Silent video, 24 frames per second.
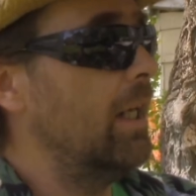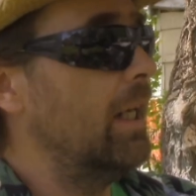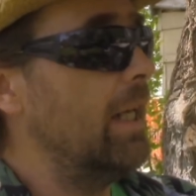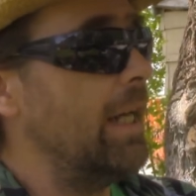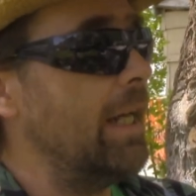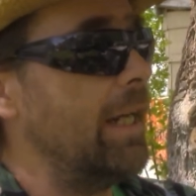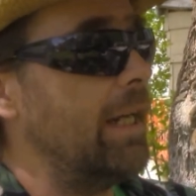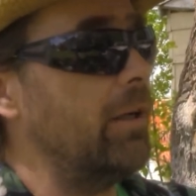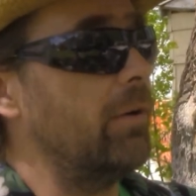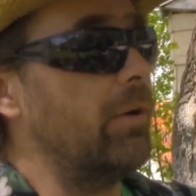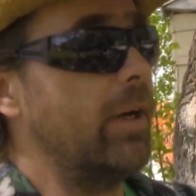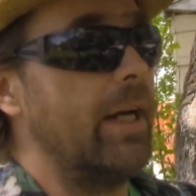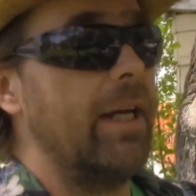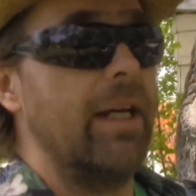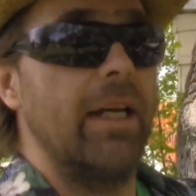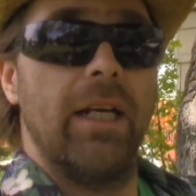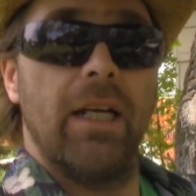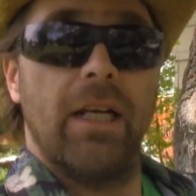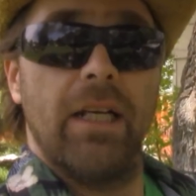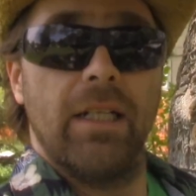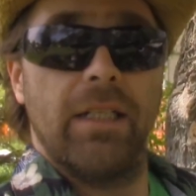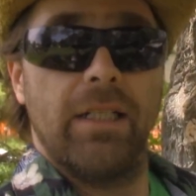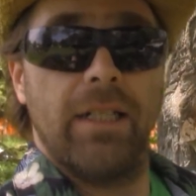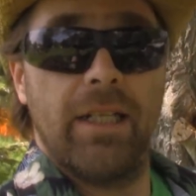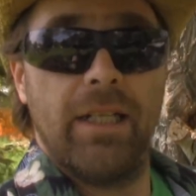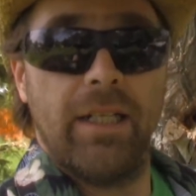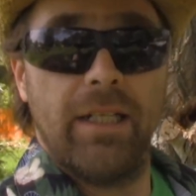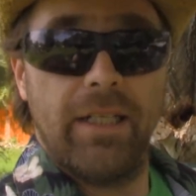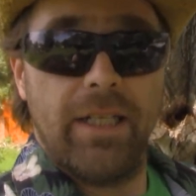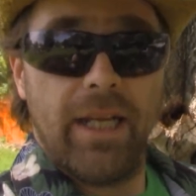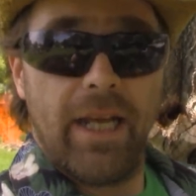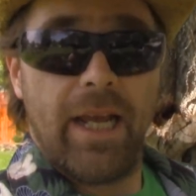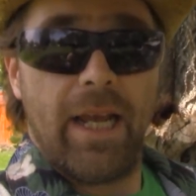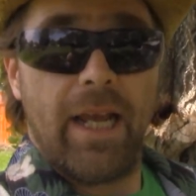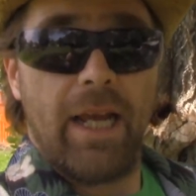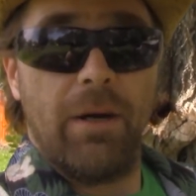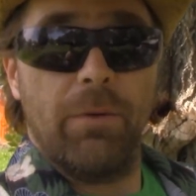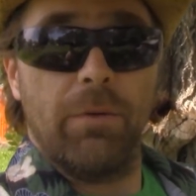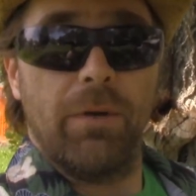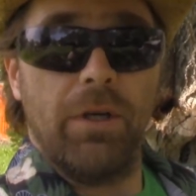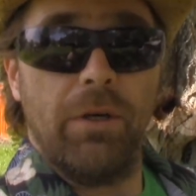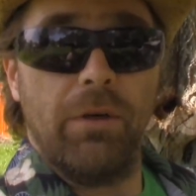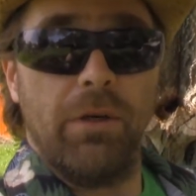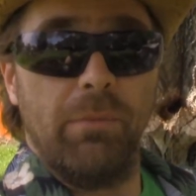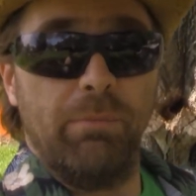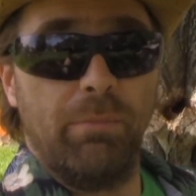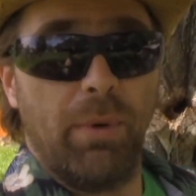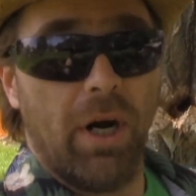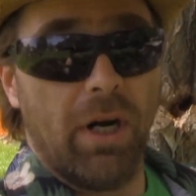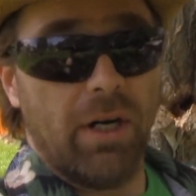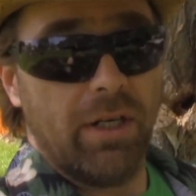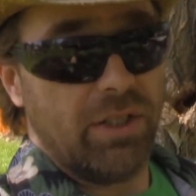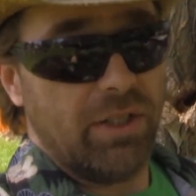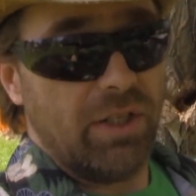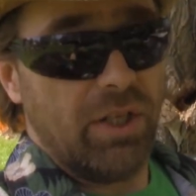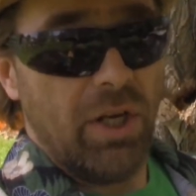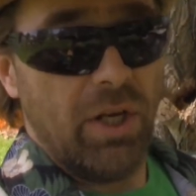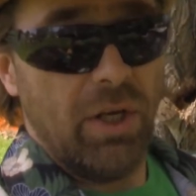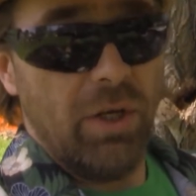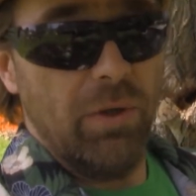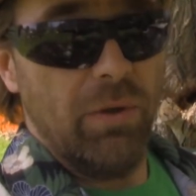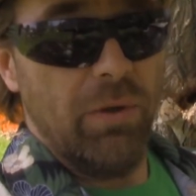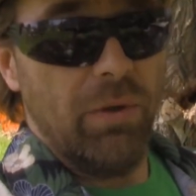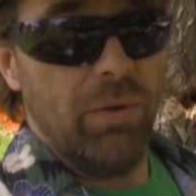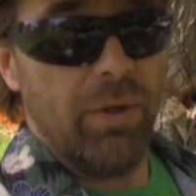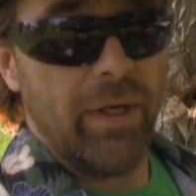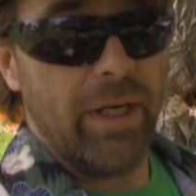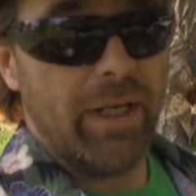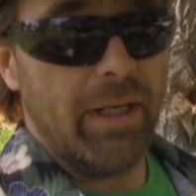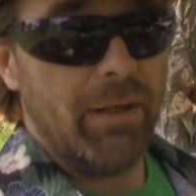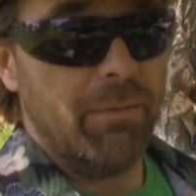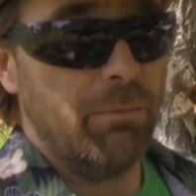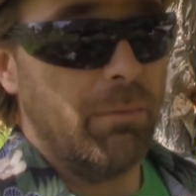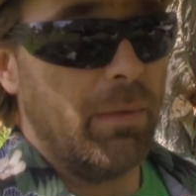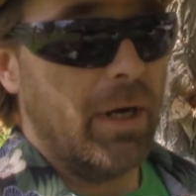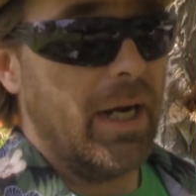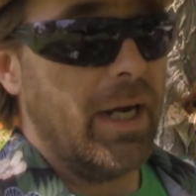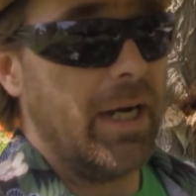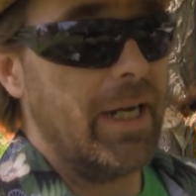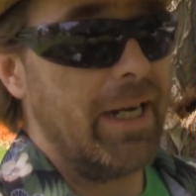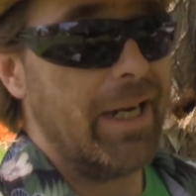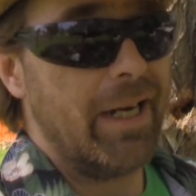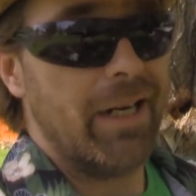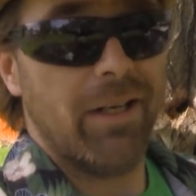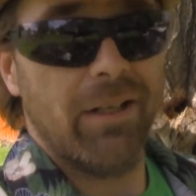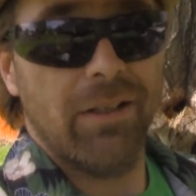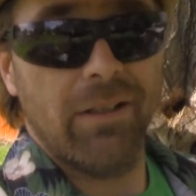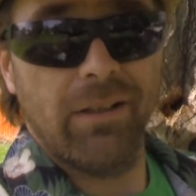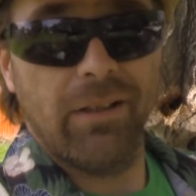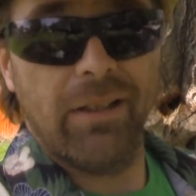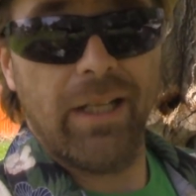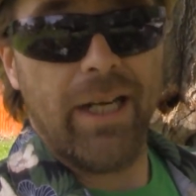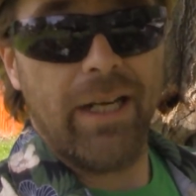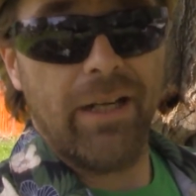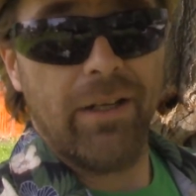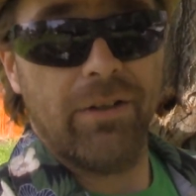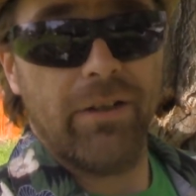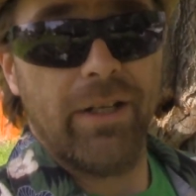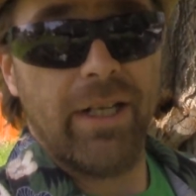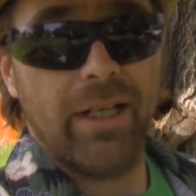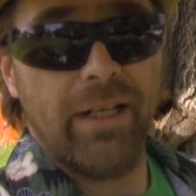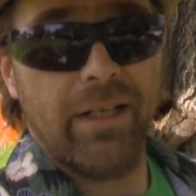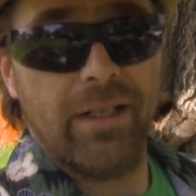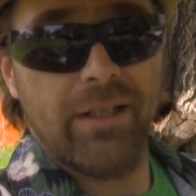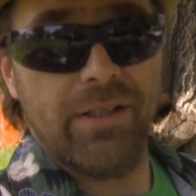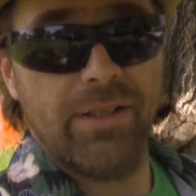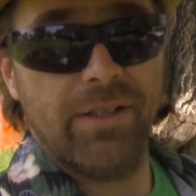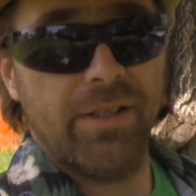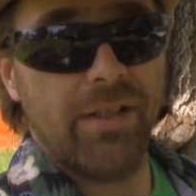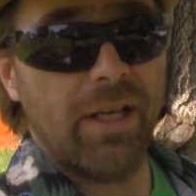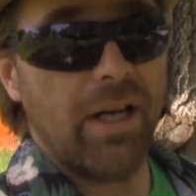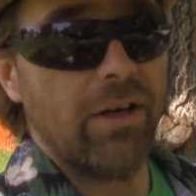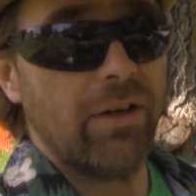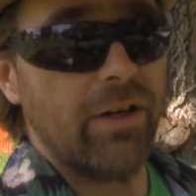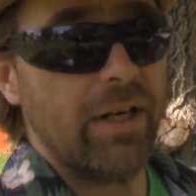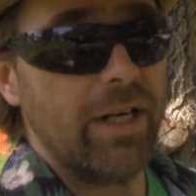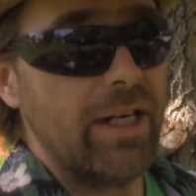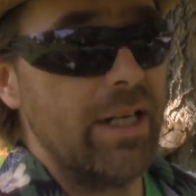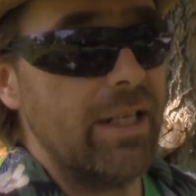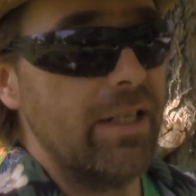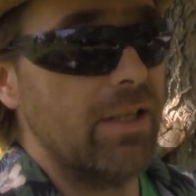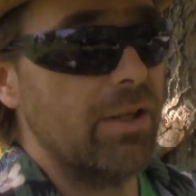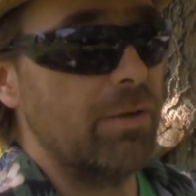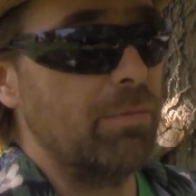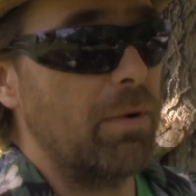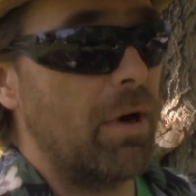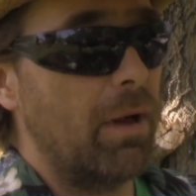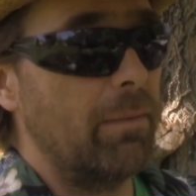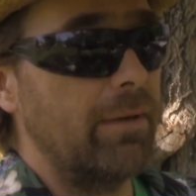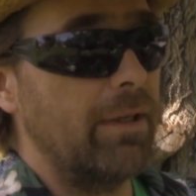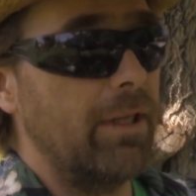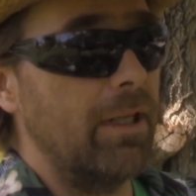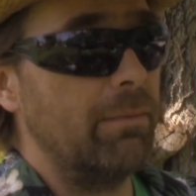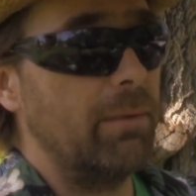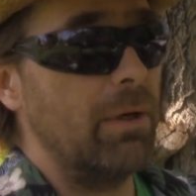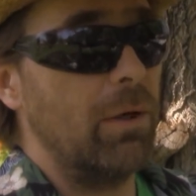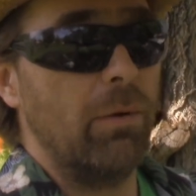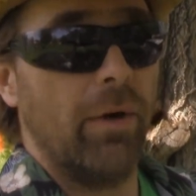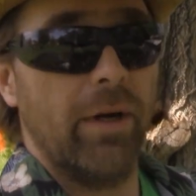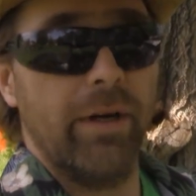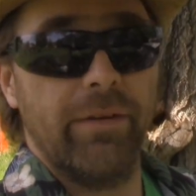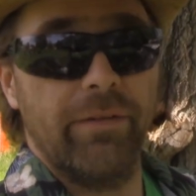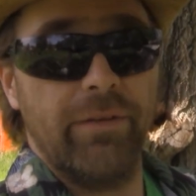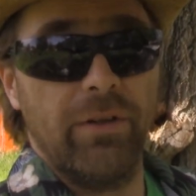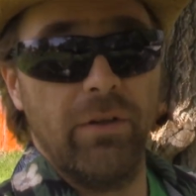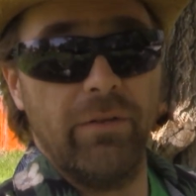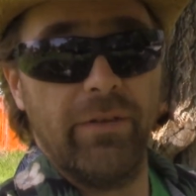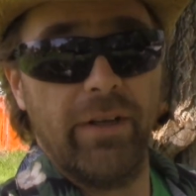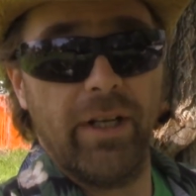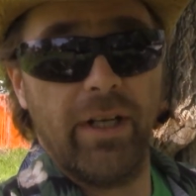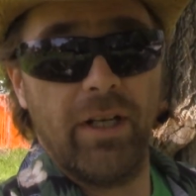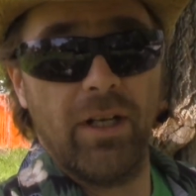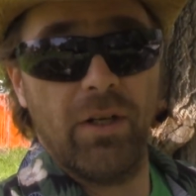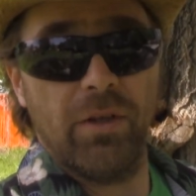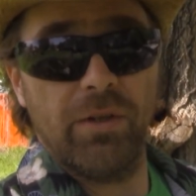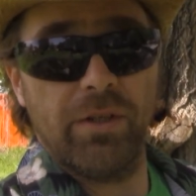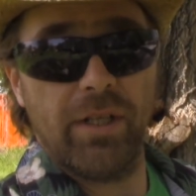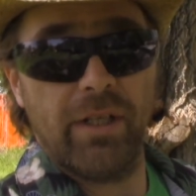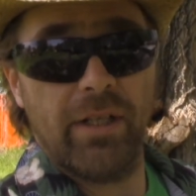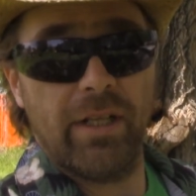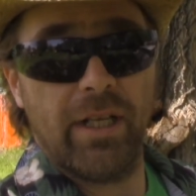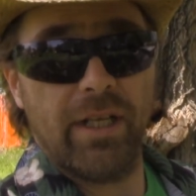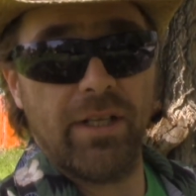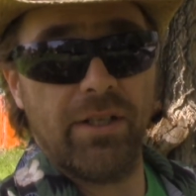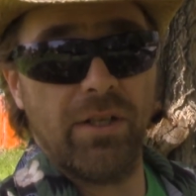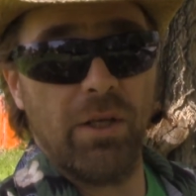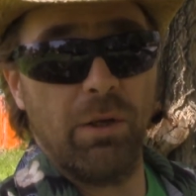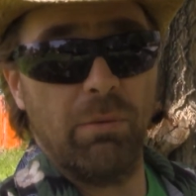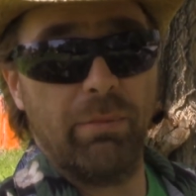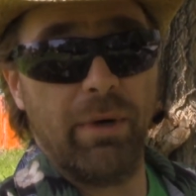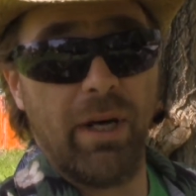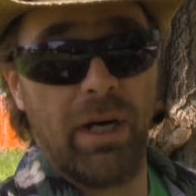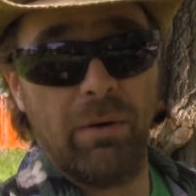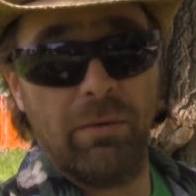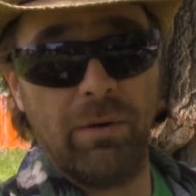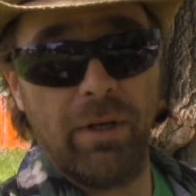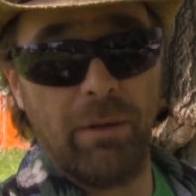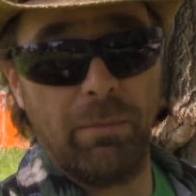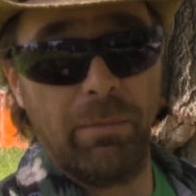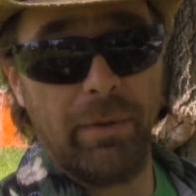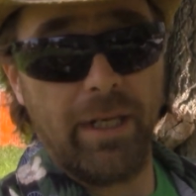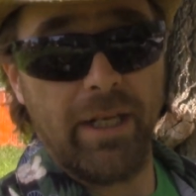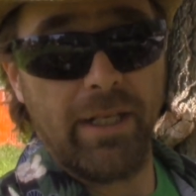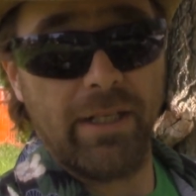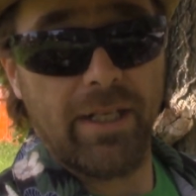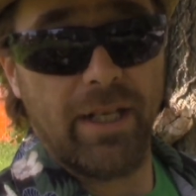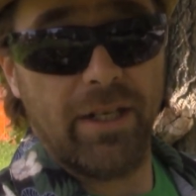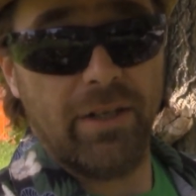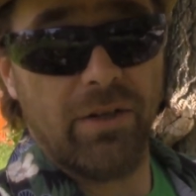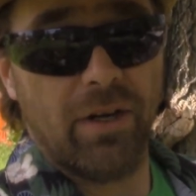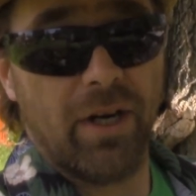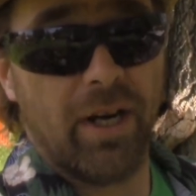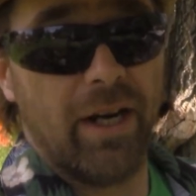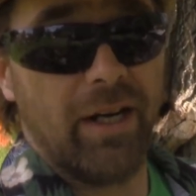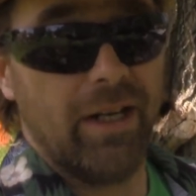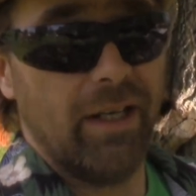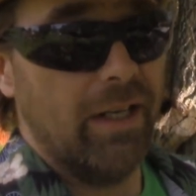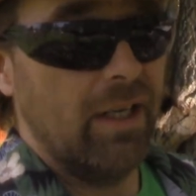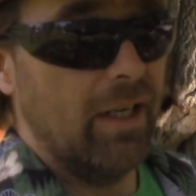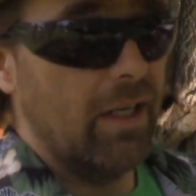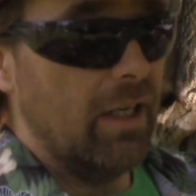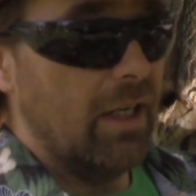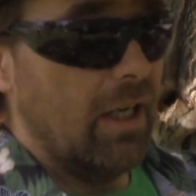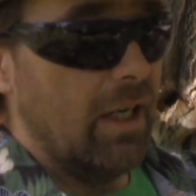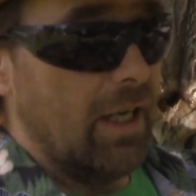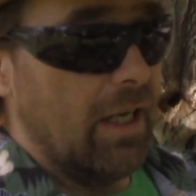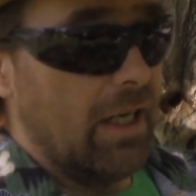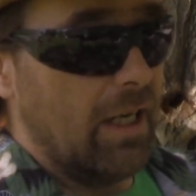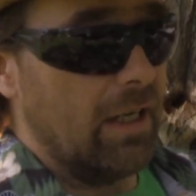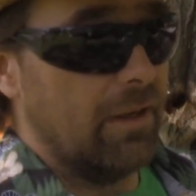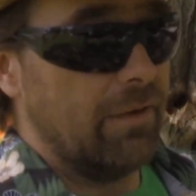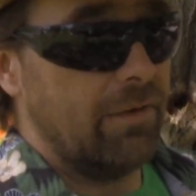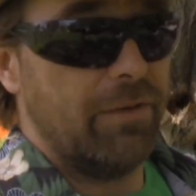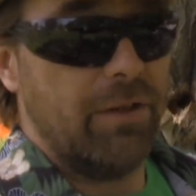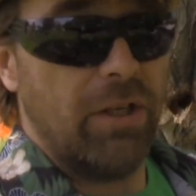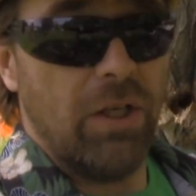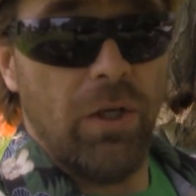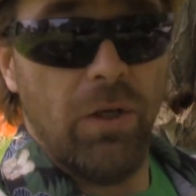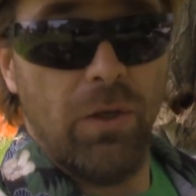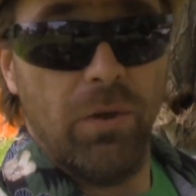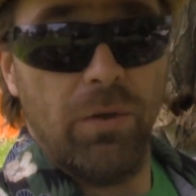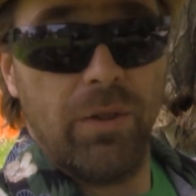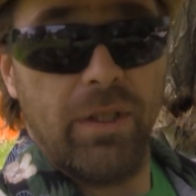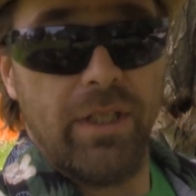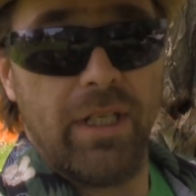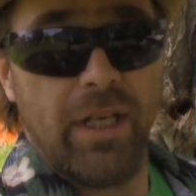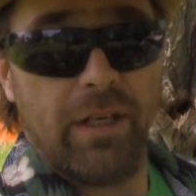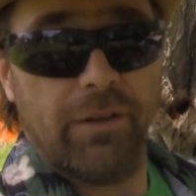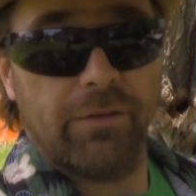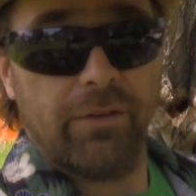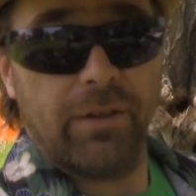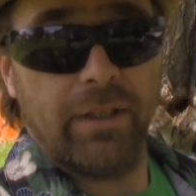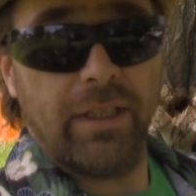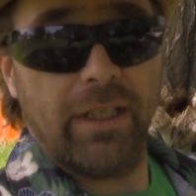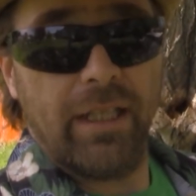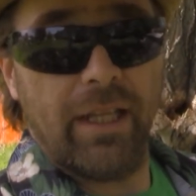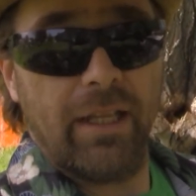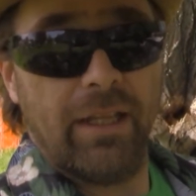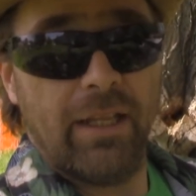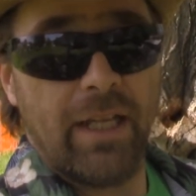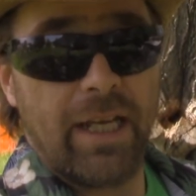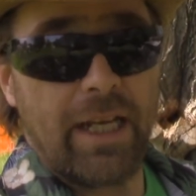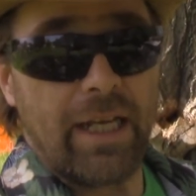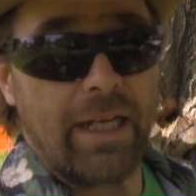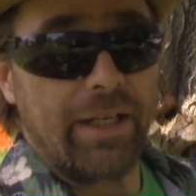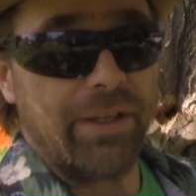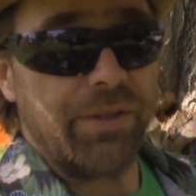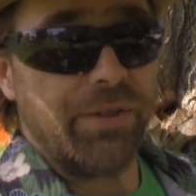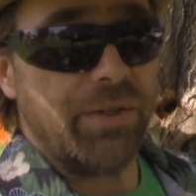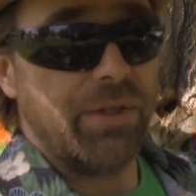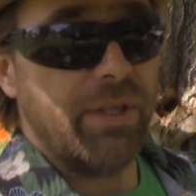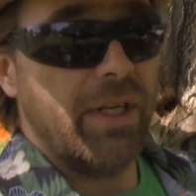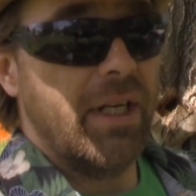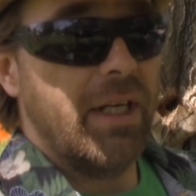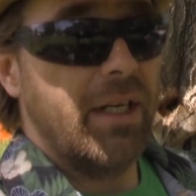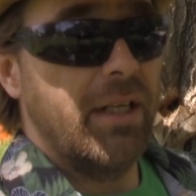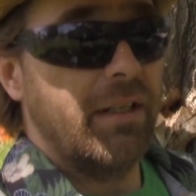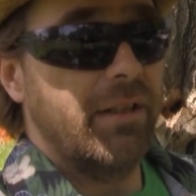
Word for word: Anyway, today we're doing part two in my air layering series. There's probably going to be quite a few videos in this, so bear with me as I try a few different things.